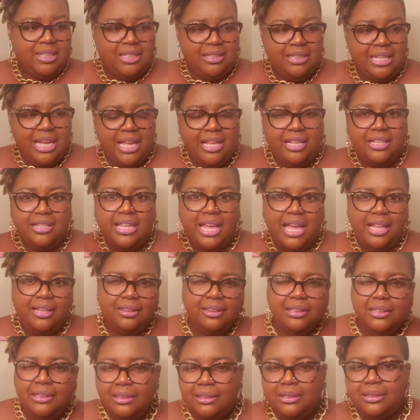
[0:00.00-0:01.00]
that
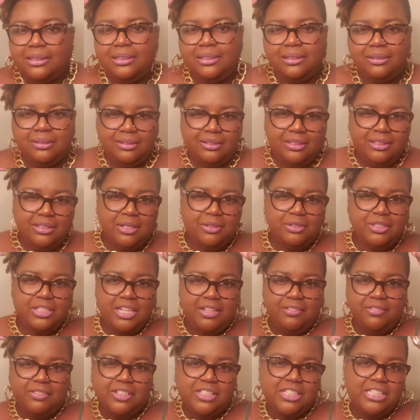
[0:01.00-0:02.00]
look, you know,
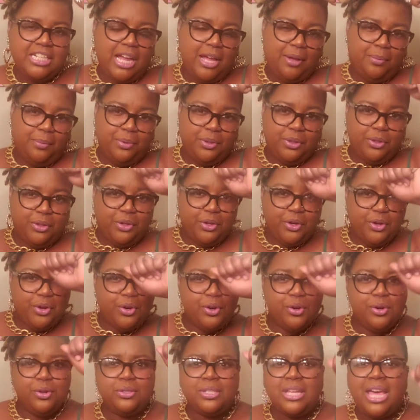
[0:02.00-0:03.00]
shaved on the side with the
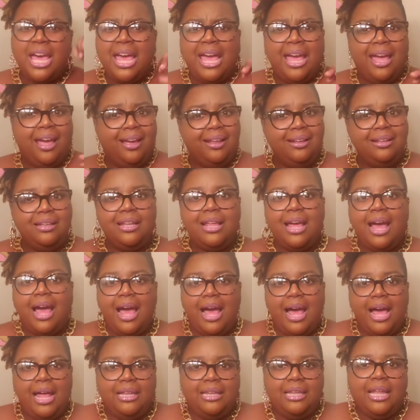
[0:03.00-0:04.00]
curls, and
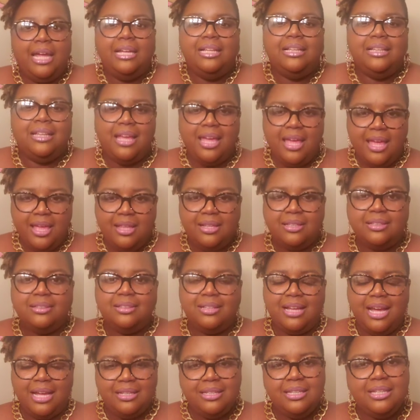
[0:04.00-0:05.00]
I like that.
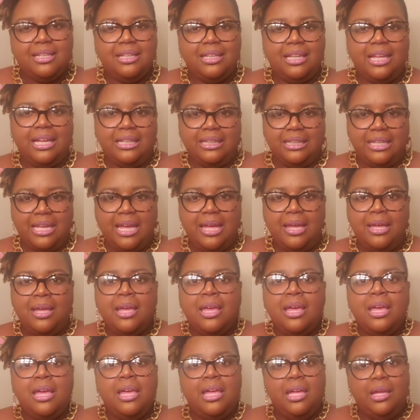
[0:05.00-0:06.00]
I did like that.
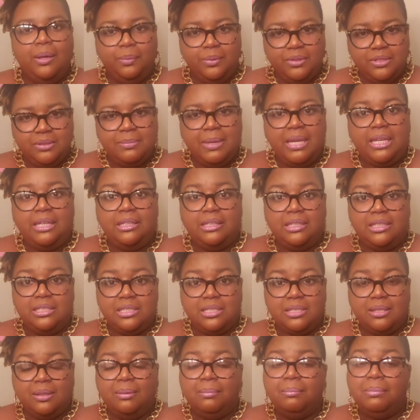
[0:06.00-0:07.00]
It was
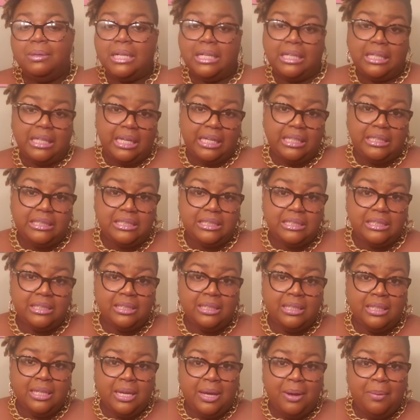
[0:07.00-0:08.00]
maintenance, but I liked it.
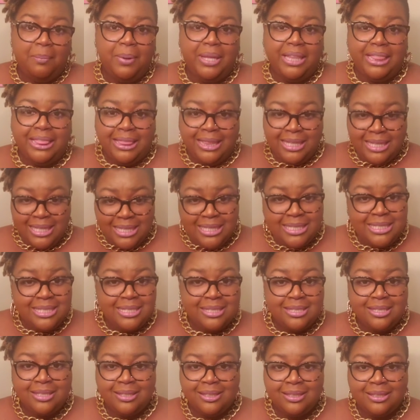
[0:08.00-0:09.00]
But
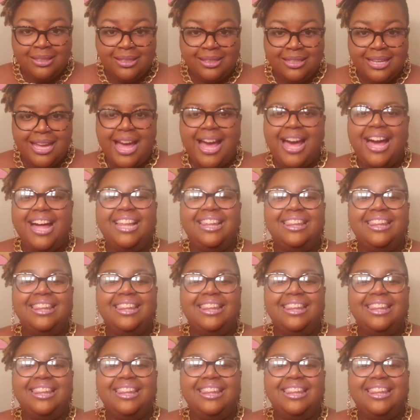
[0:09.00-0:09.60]
this, I